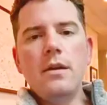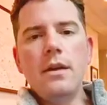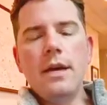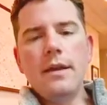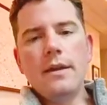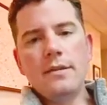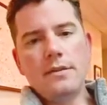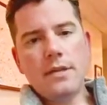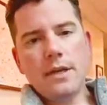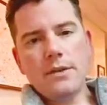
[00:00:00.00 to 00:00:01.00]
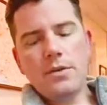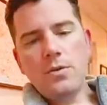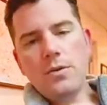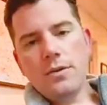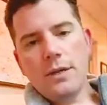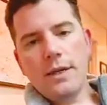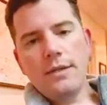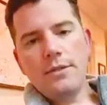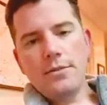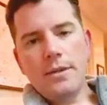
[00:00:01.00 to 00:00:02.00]
Hey there, it's Dr. Gould.
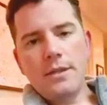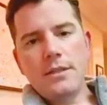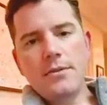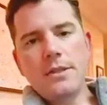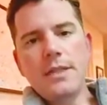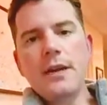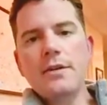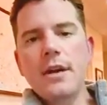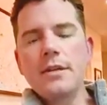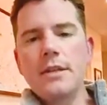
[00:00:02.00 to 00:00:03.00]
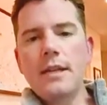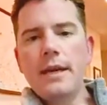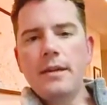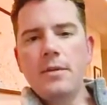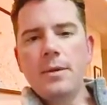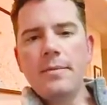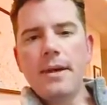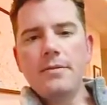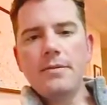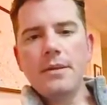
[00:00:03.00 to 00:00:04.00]
Just wanted to reach out and talk to you today a little bit
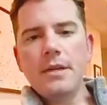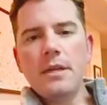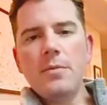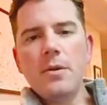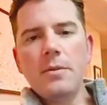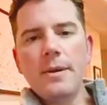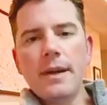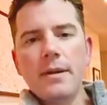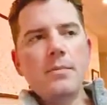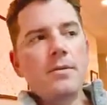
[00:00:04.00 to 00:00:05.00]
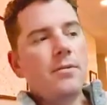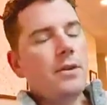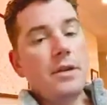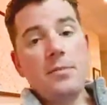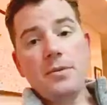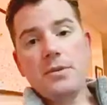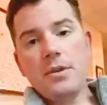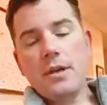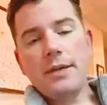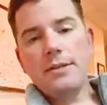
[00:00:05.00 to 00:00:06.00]
about inverted nipple repair. Inverted nipples
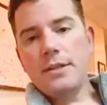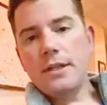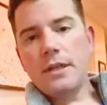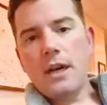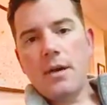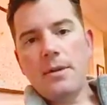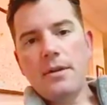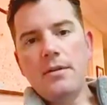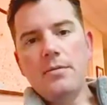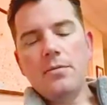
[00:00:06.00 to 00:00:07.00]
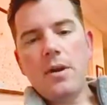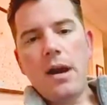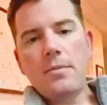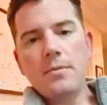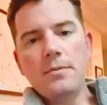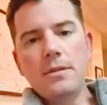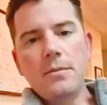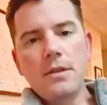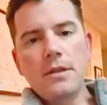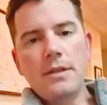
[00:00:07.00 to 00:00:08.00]
are actually a common problem. Some
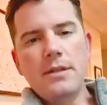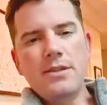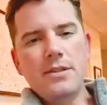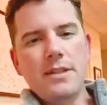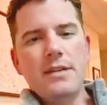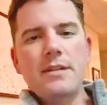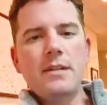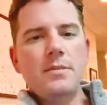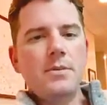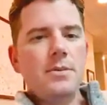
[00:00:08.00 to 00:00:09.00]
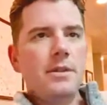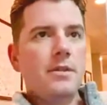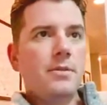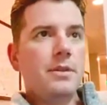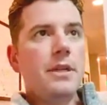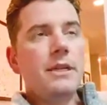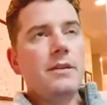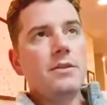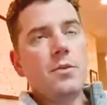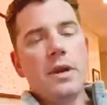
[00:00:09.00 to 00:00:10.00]
of the literature says that it's between 3
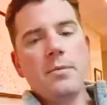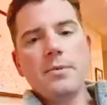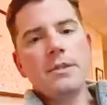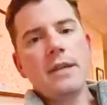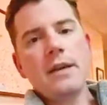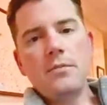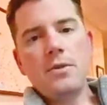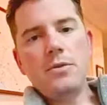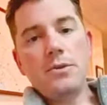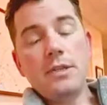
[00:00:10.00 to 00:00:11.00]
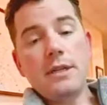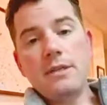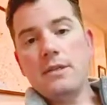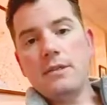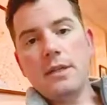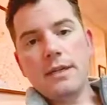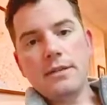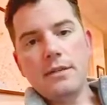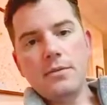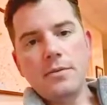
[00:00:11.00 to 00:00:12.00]
and 20%. Newer studies
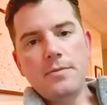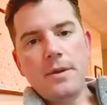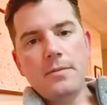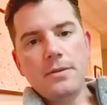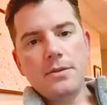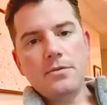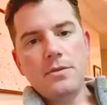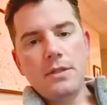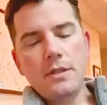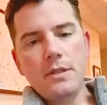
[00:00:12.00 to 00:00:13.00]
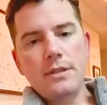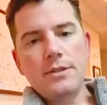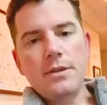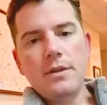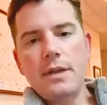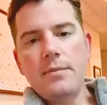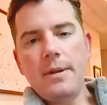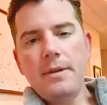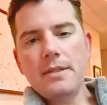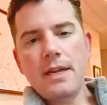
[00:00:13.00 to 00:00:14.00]
actually that we've published recently show that it
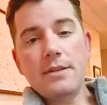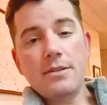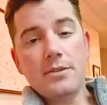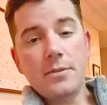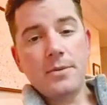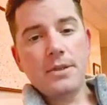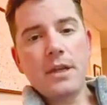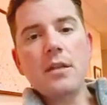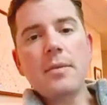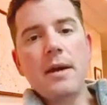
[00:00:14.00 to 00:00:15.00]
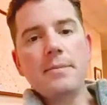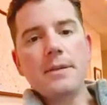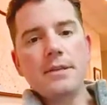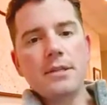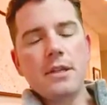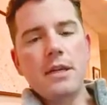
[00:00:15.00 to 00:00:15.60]
may be as high as 30% of the population